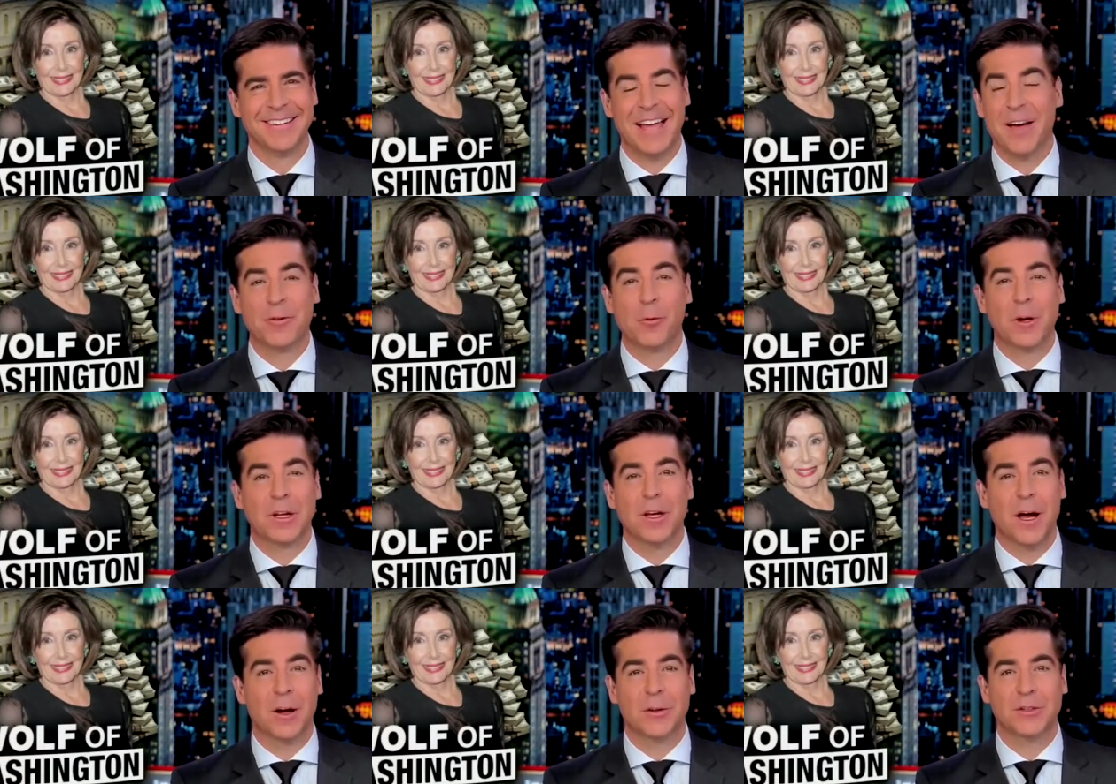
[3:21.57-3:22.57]
Speaker 1: Everyone in
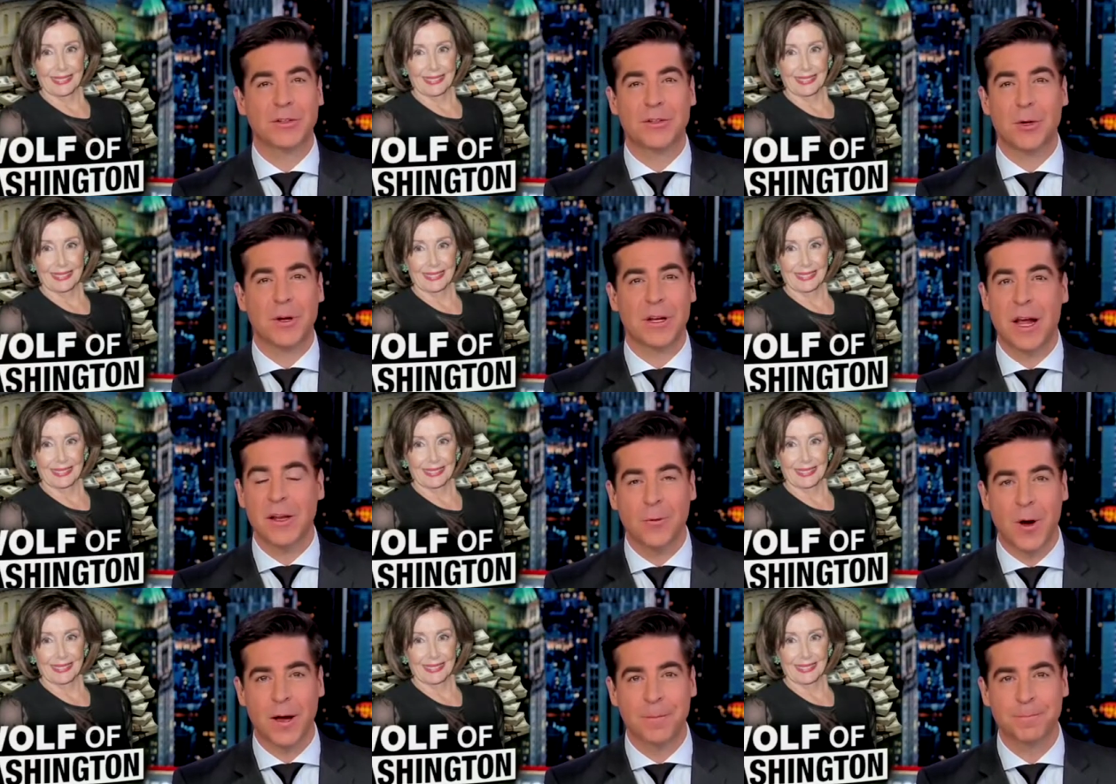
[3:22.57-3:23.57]
Congress is doing it
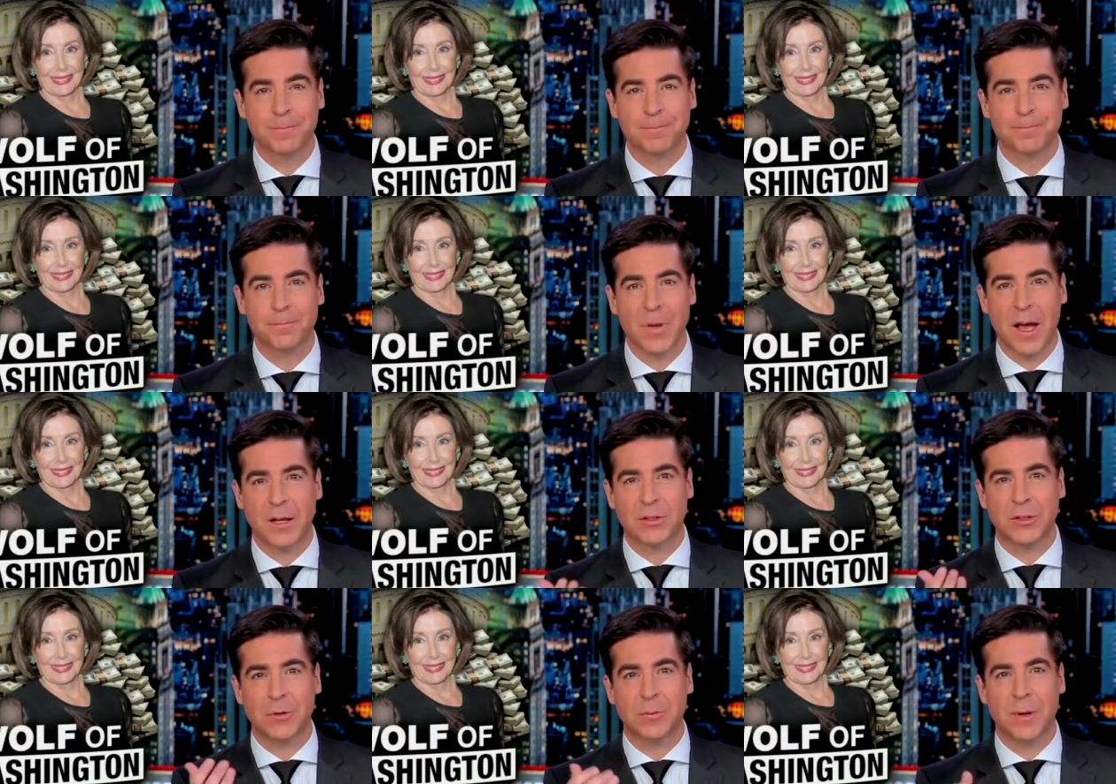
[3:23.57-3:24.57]
anyway.
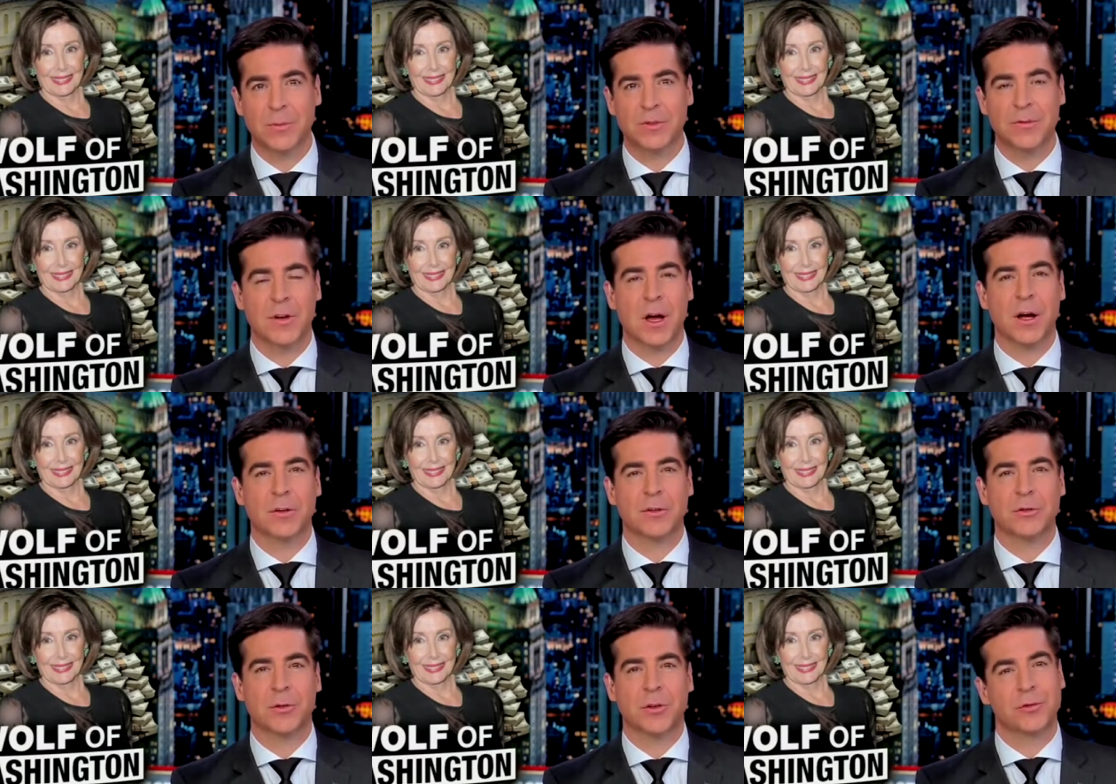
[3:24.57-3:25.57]
Last year, members of
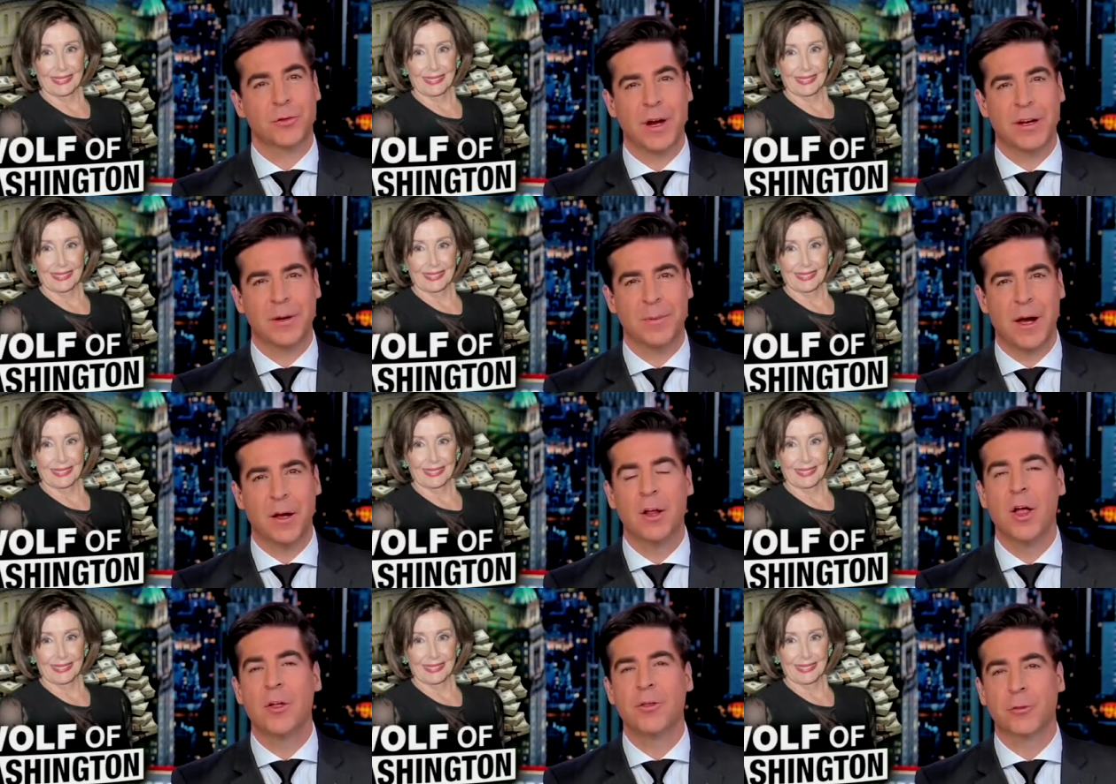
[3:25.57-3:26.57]
Congress cr- traded
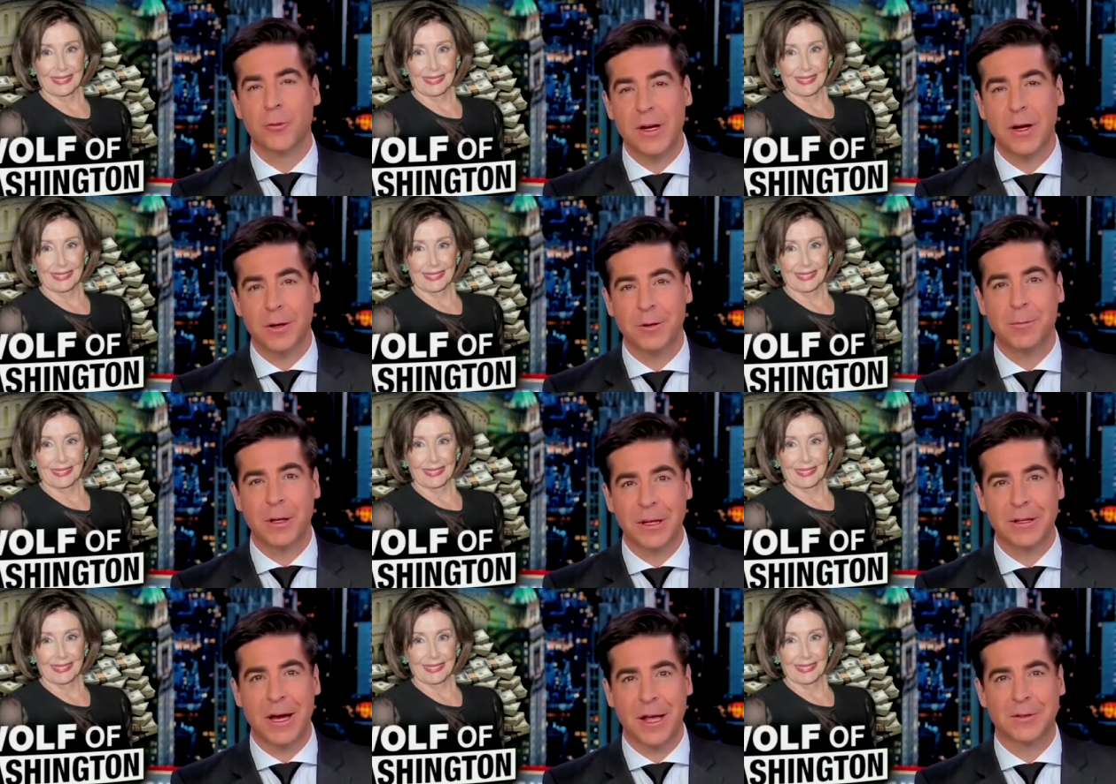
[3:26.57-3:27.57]
about $300
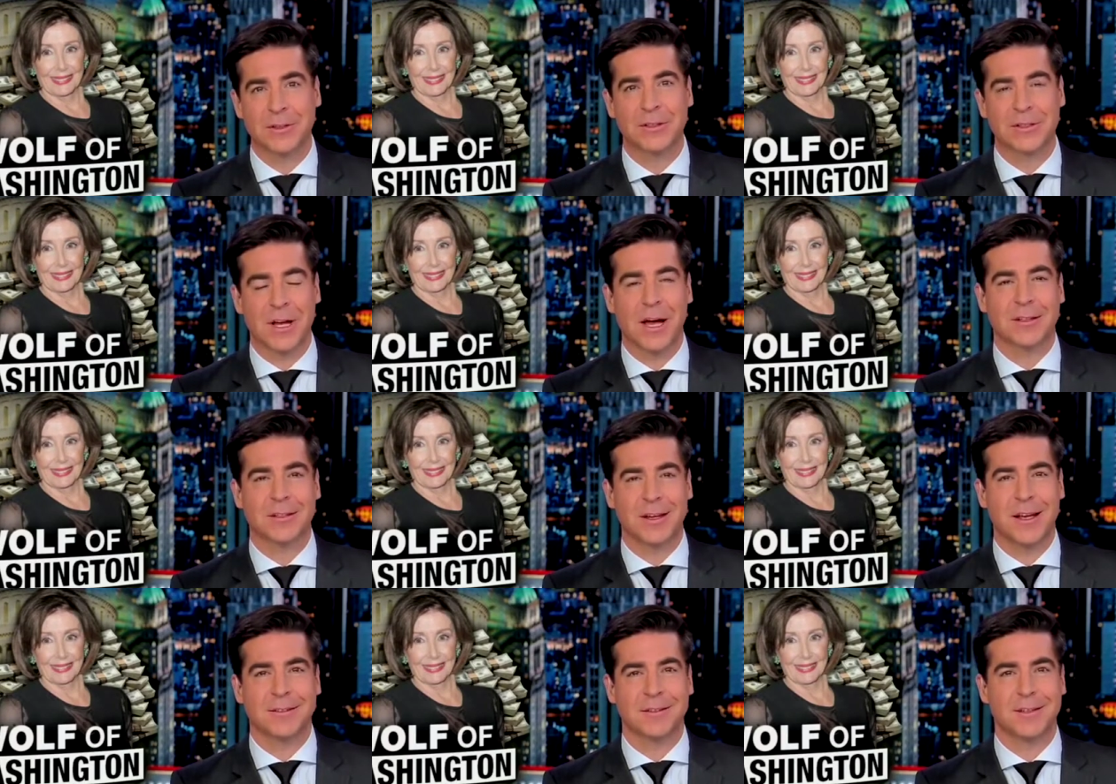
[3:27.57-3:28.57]
million in stocks
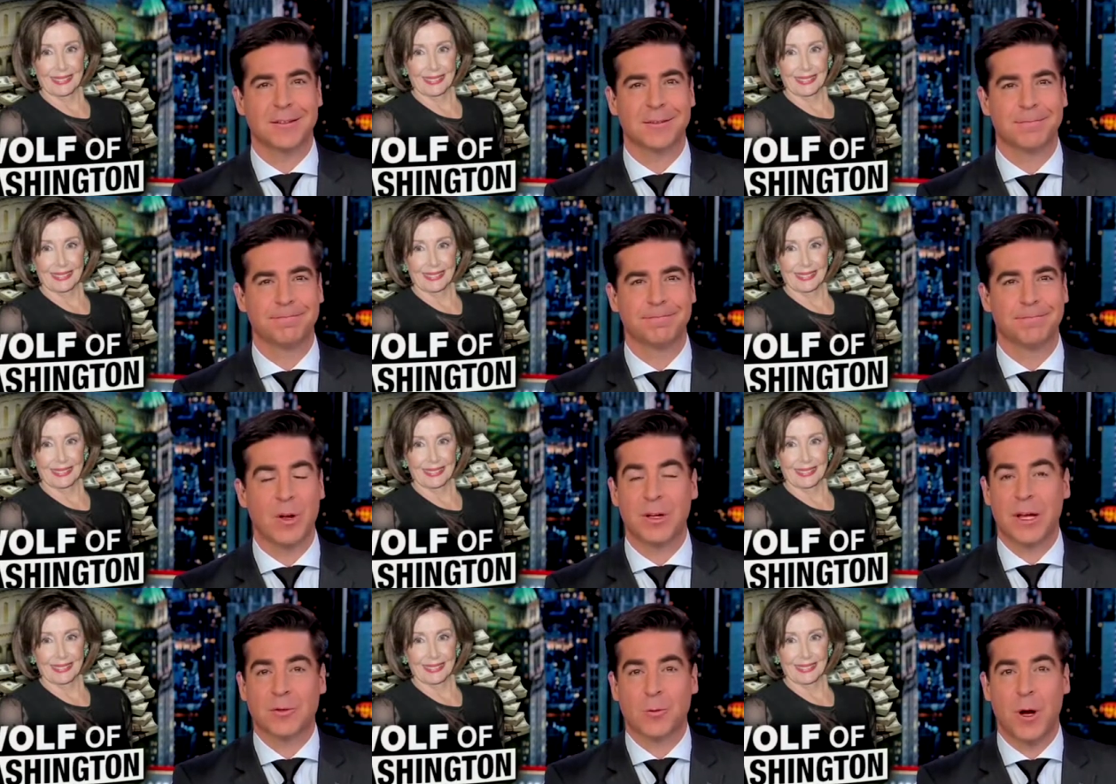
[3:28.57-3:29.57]
and assets.
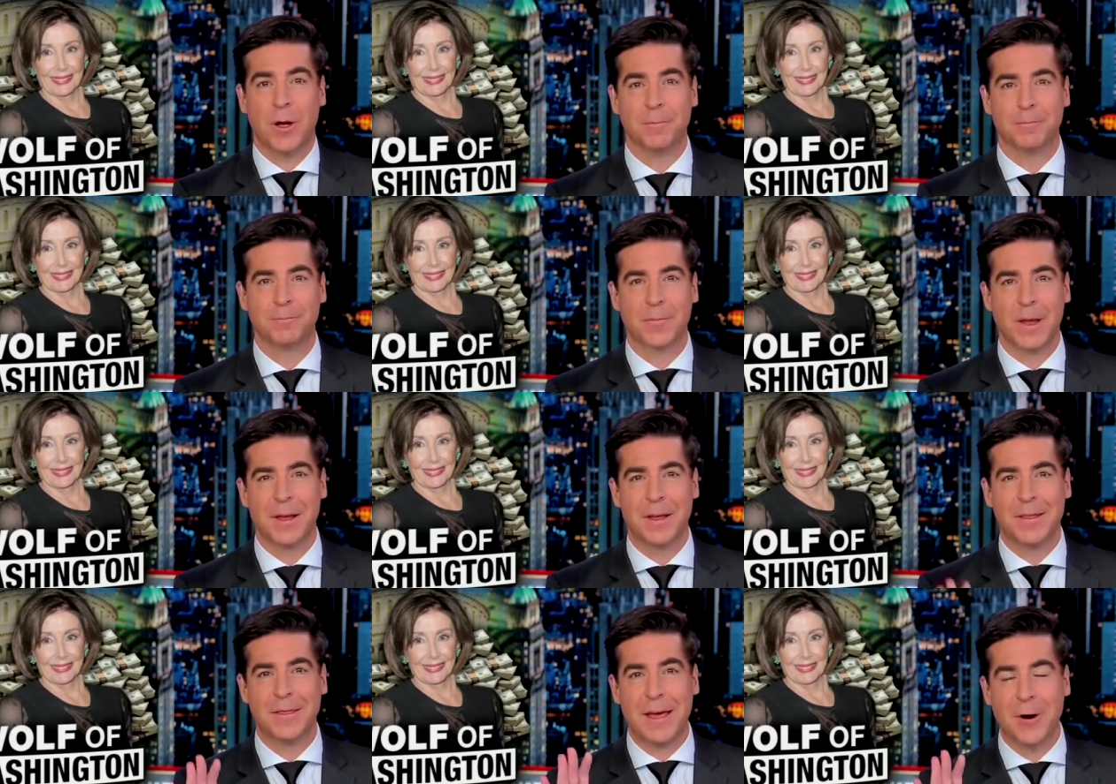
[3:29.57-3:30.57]
And guess what?
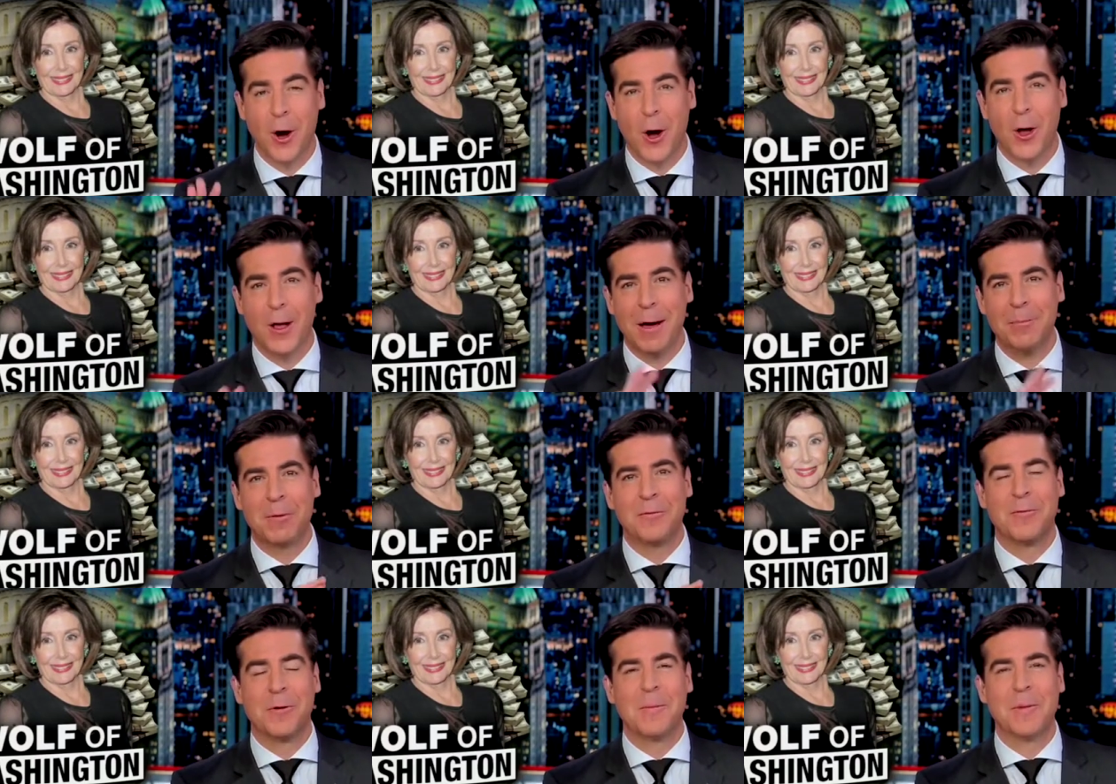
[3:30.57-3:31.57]
They all
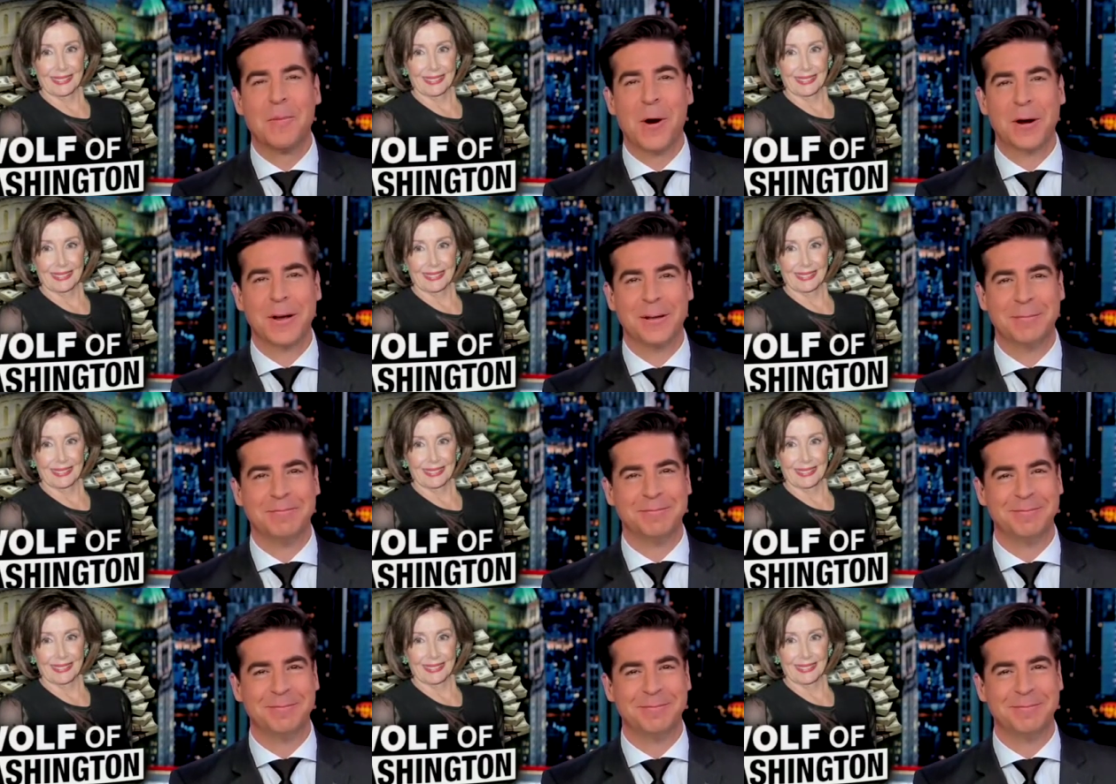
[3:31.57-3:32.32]
outperformed the market.